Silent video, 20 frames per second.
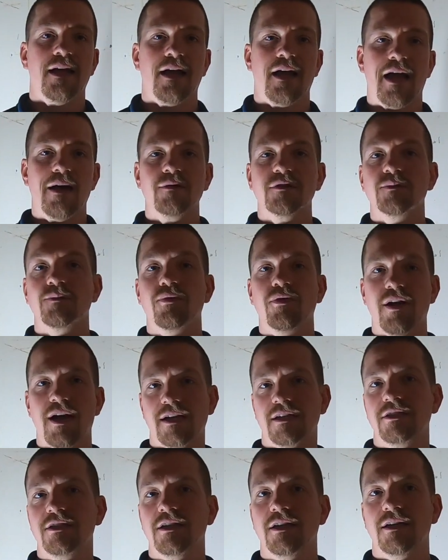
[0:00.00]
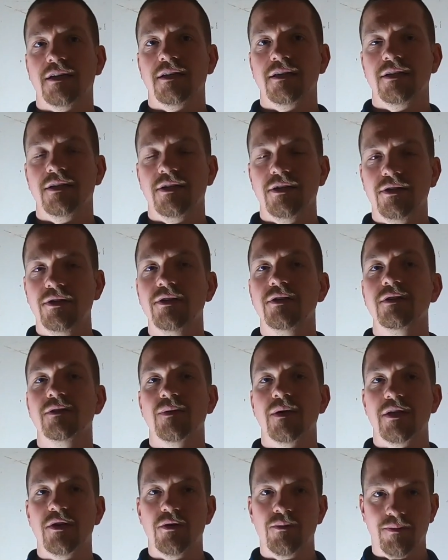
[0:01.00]
how much pressure do you use
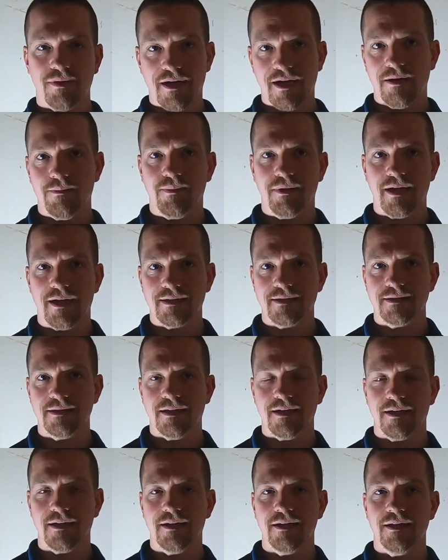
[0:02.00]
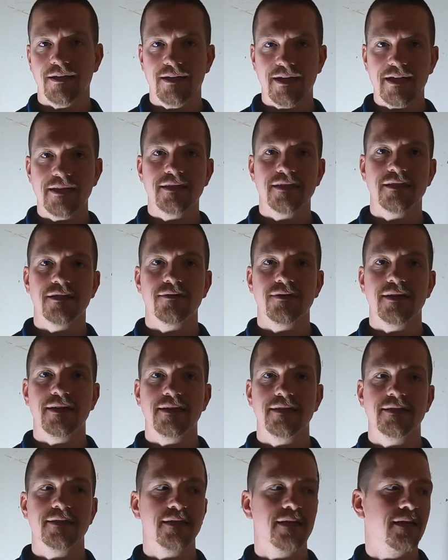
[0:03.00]
when you apply the plaster? And the answer
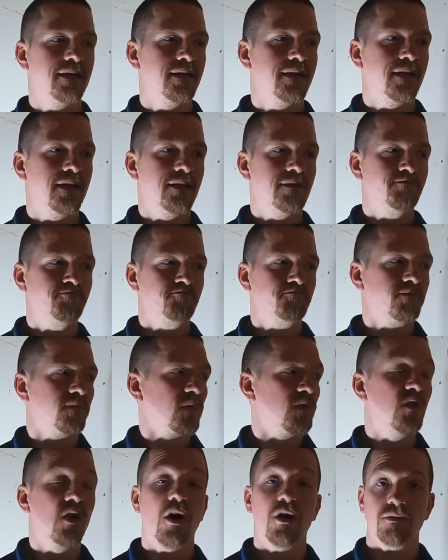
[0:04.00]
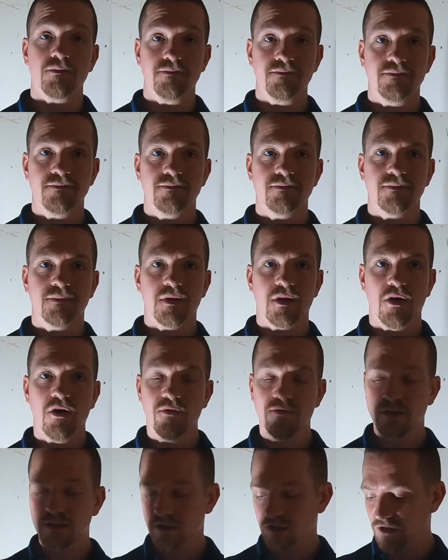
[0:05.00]
is none.
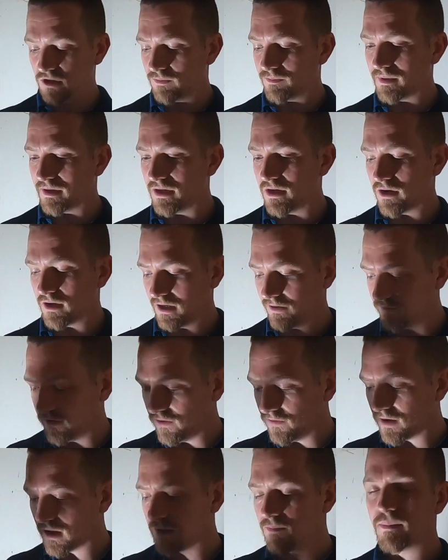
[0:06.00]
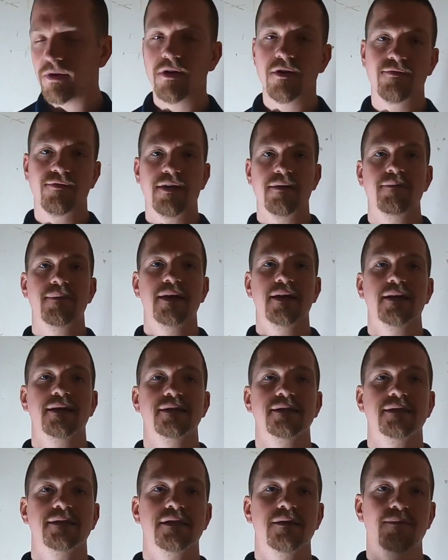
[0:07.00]
Hopefully it should be none. If you've got the perfect
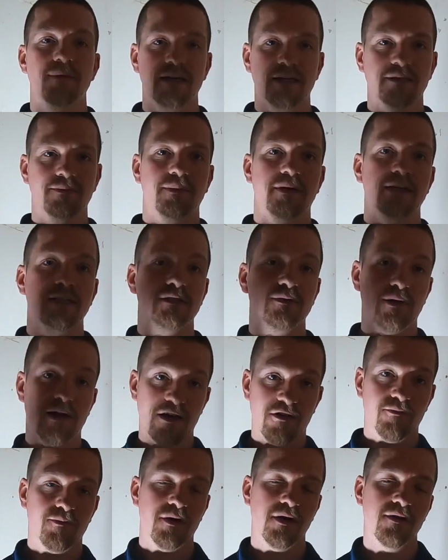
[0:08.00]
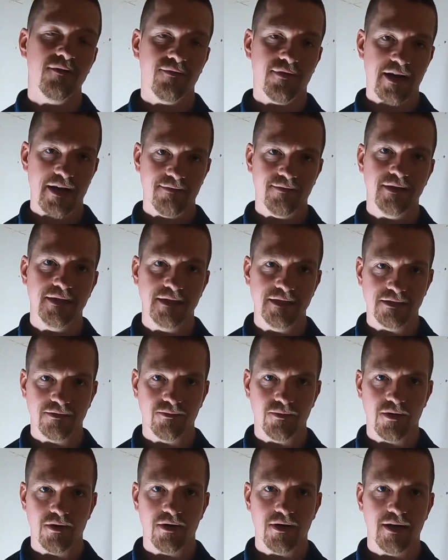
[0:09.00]
mix, the mix being 12.5 litres
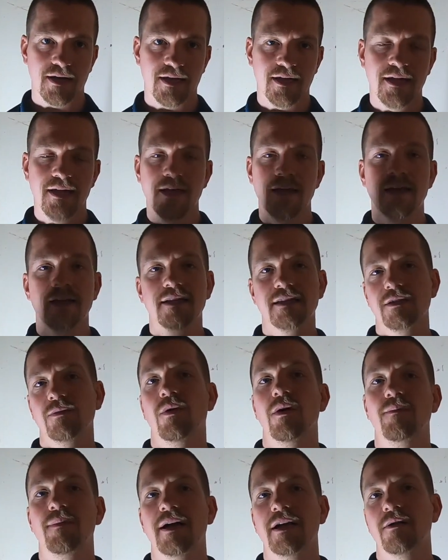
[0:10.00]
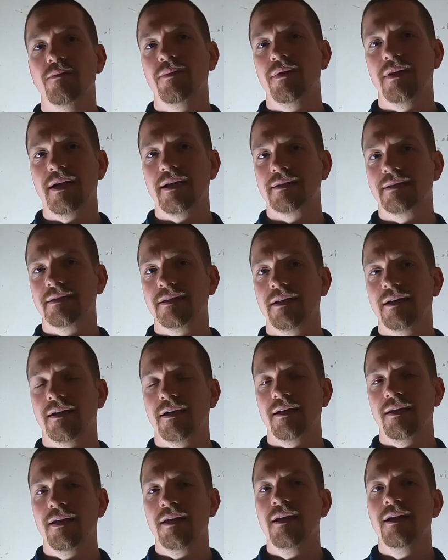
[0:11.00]
of water to 1 bag of
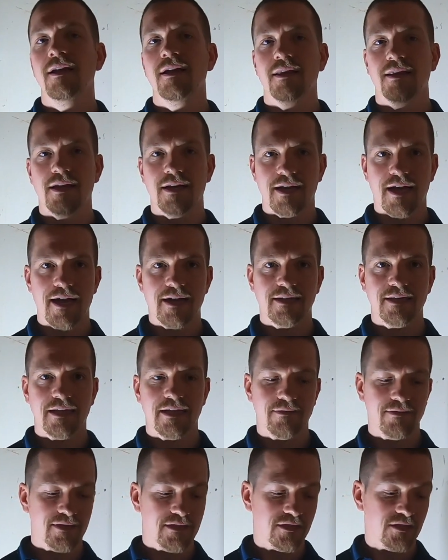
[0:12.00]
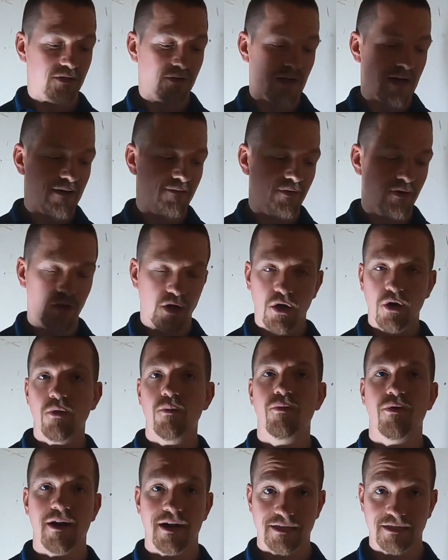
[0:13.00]
plaster, then the idea is you have no
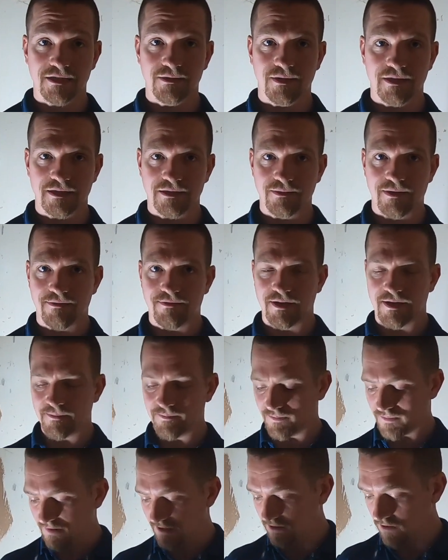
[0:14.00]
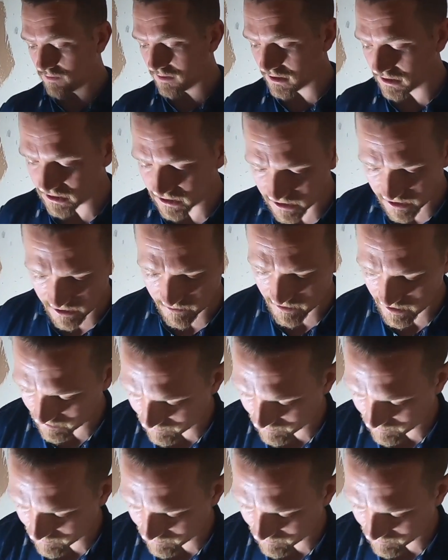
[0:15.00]
pressure whatsoever. So I'm going to show you what